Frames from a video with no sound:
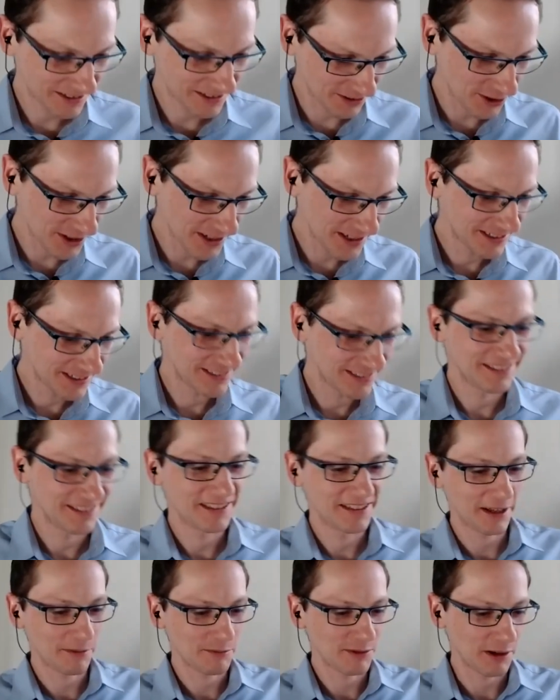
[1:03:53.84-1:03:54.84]
Sorry,
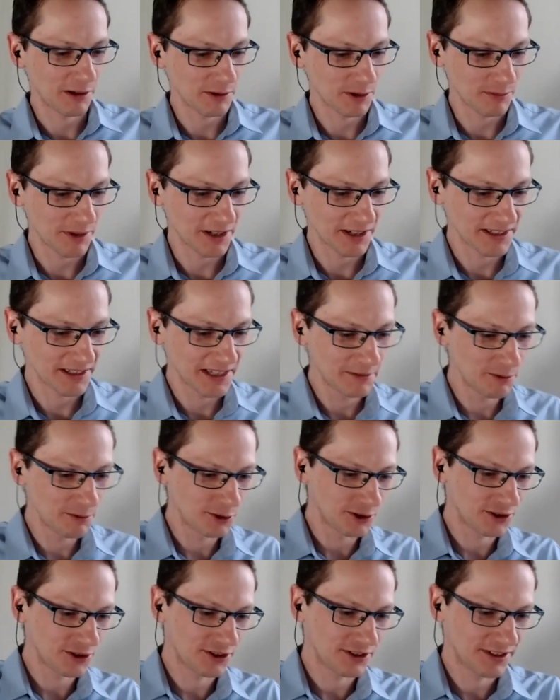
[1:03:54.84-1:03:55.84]
sometimes my
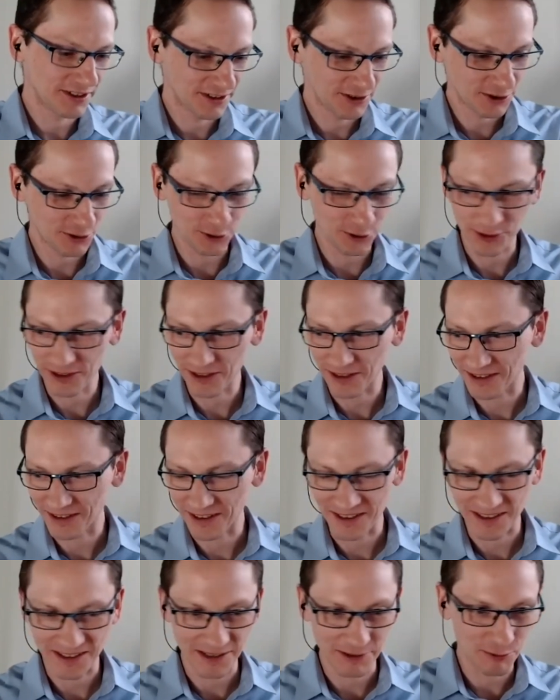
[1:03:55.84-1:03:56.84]
keyboard shortcut
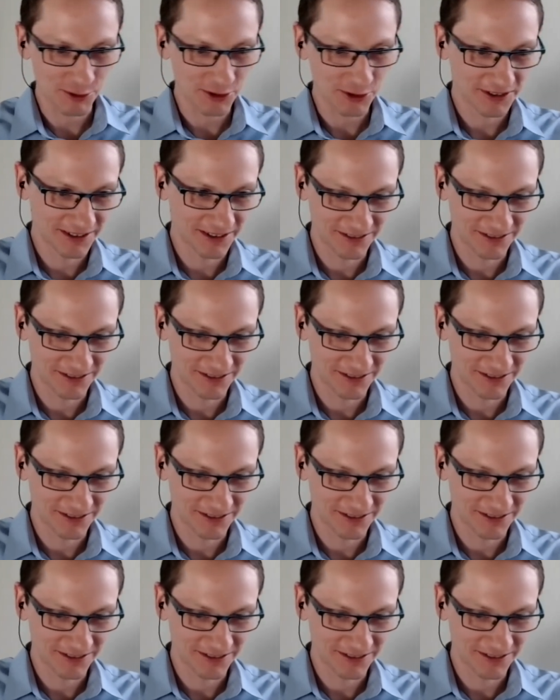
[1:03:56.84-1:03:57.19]
doesn't work